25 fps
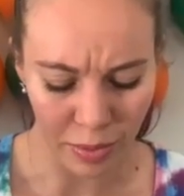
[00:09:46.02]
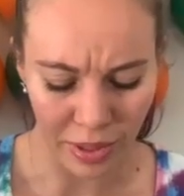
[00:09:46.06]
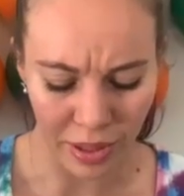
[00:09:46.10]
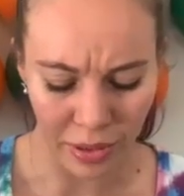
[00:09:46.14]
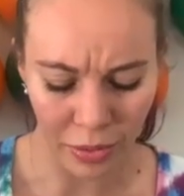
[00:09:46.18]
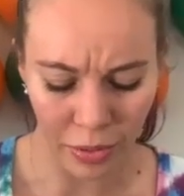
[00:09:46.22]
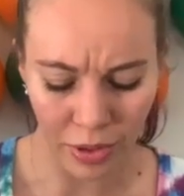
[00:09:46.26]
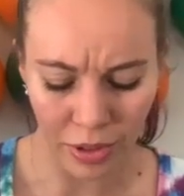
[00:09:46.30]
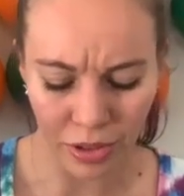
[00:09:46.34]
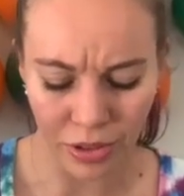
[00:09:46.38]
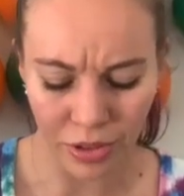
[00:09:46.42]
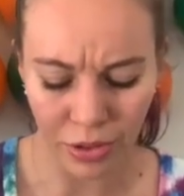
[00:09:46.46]

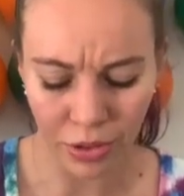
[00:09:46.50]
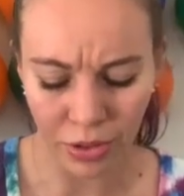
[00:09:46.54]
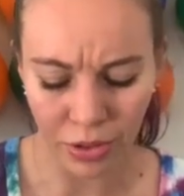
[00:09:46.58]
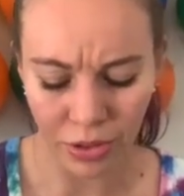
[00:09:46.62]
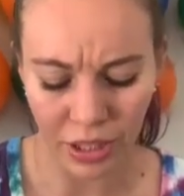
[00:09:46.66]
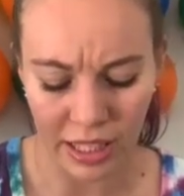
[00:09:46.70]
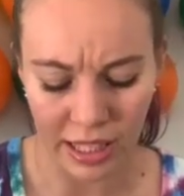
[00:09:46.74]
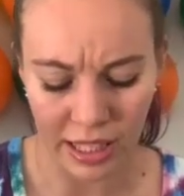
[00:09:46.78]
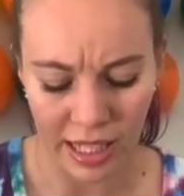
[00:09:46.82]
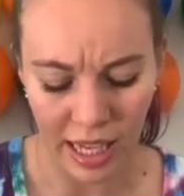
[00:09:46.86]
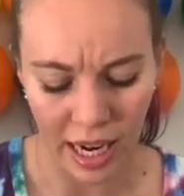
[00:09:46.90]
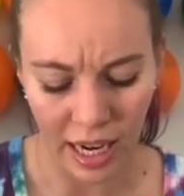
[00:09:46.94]
order
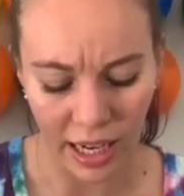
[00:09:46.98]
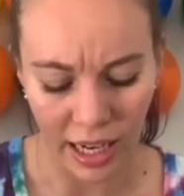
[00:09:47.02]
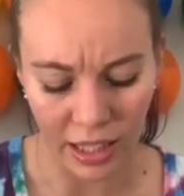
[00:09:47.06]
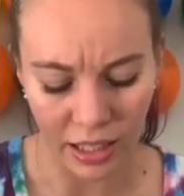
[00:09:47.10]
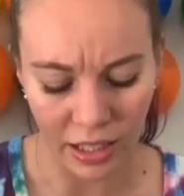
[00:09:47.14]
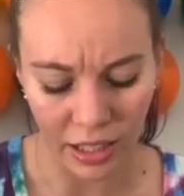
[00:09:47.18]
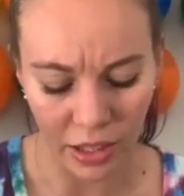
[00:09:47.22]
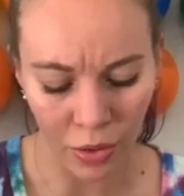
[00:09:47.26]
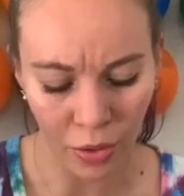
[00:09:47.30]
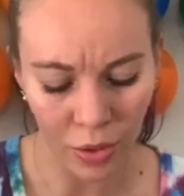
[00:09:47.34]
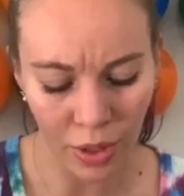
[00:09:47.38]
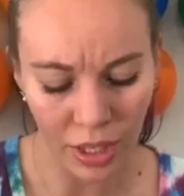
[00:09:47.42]
jewelry settings
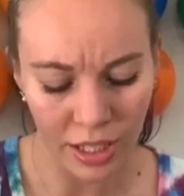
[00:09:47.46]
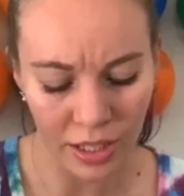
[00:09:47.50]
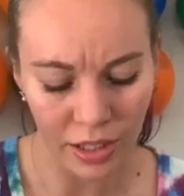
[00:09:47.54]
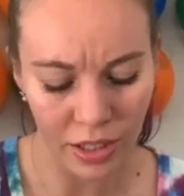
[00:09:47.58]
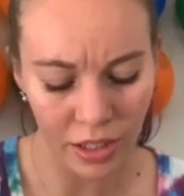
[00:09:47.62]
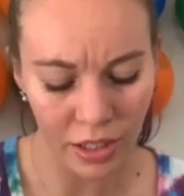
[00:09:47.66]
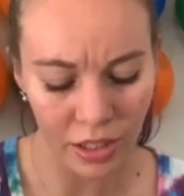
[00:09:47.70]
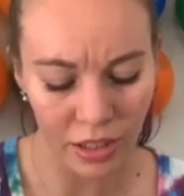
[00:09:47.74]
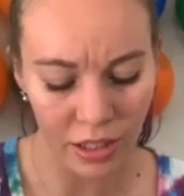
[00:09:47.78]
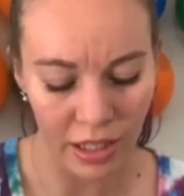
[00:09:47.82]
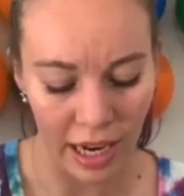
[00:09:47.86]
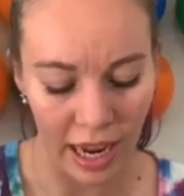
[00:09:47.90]
and
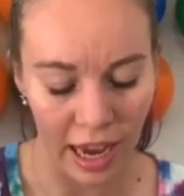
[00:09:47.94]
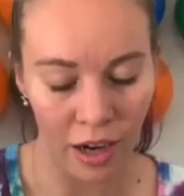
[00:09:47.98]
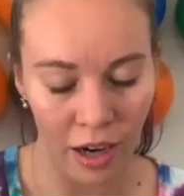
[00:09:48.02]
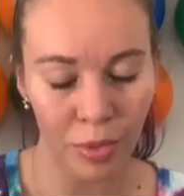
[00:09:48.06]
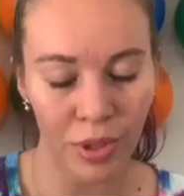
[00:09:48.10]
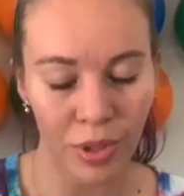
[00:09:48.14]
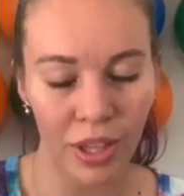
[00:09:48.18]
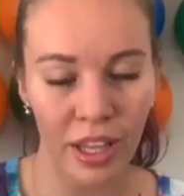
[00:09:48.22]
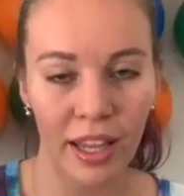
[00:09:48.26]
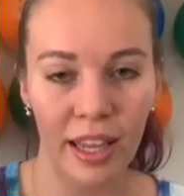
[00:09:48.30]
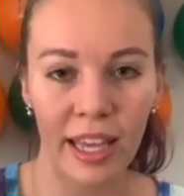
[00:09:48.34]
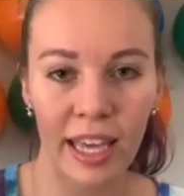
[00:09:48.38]
oysters, and how to
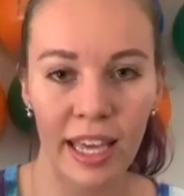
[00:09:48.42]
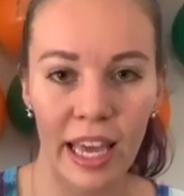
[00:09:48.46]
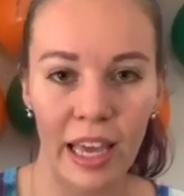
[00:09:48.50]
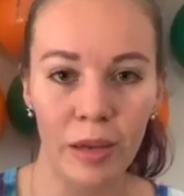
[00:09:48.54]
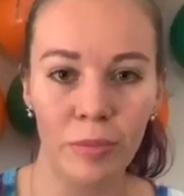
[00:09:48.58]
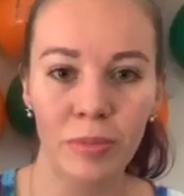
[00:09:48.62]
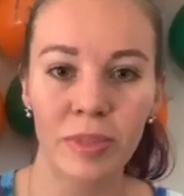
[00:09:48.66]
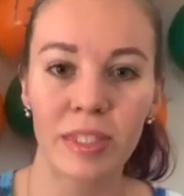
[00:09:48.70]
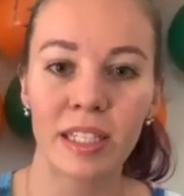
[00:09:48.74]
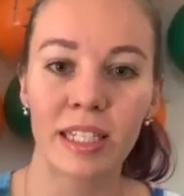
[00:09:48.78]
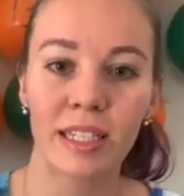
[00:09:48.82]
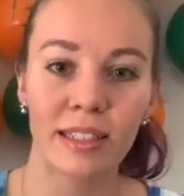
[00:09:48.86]
play the
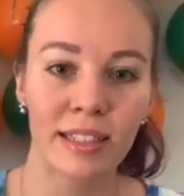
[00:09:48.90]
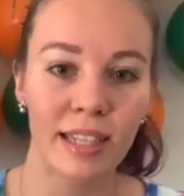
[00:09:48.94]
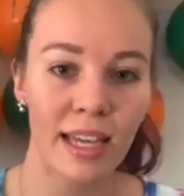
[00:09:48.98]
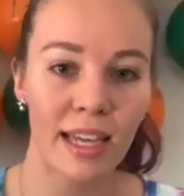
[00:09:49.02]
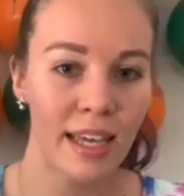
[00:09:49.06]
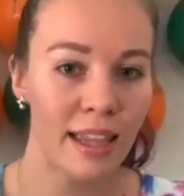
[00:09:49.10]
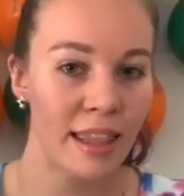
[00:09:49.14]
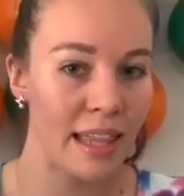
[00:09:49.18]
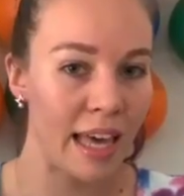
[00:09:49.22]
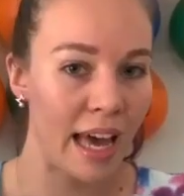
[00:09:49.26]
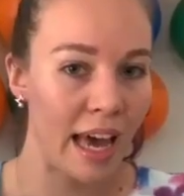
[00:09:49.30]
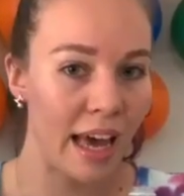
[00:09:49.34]
games, things
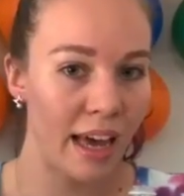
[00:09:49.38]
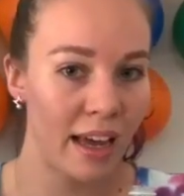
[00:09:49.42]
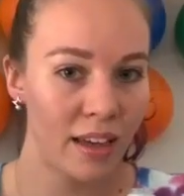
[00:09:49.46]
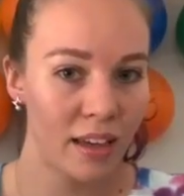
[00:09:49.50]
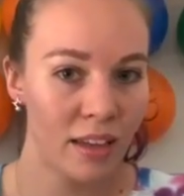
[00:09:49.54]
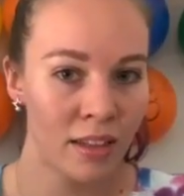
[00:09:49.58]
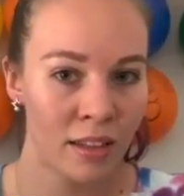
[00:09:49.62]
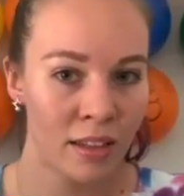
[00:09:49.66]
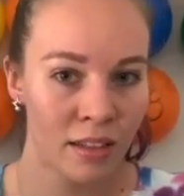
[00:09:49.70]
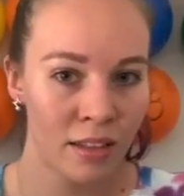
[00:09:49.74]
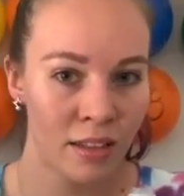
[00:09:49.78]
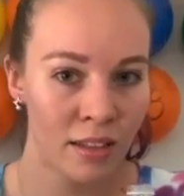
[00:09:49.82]
like that.
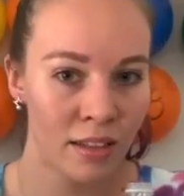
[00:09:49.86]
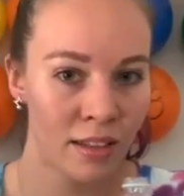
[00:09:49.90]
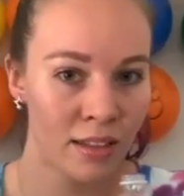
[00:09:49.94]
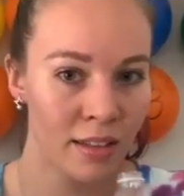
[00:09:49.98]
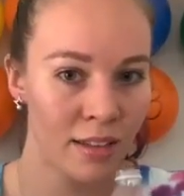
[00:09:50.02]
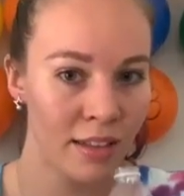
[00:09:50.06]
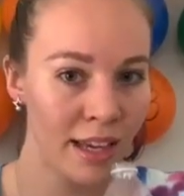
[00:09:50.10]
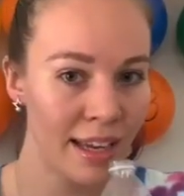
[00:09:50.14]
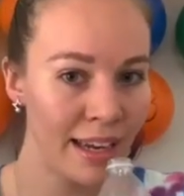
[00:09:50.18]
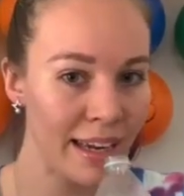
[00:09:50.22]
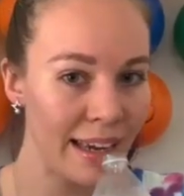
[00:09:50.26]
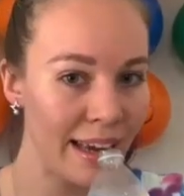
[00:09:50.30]

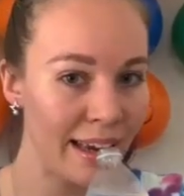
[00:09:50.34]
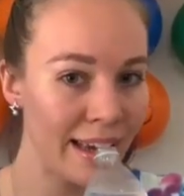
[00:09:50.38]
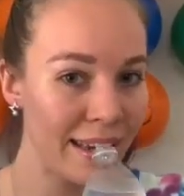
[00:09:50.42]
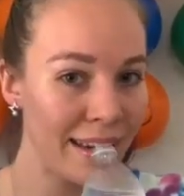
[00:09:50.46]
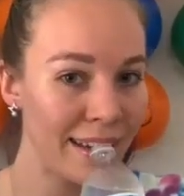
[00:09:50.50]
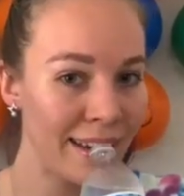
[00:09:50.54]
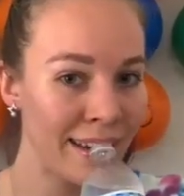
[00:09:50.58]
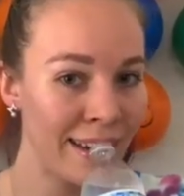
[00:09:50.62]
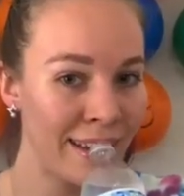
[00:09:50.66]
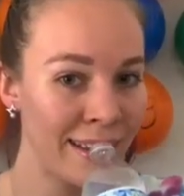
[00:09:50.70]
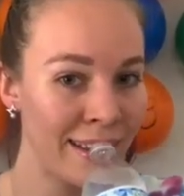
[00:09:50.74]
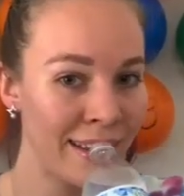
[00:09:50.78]
Hi, Dad.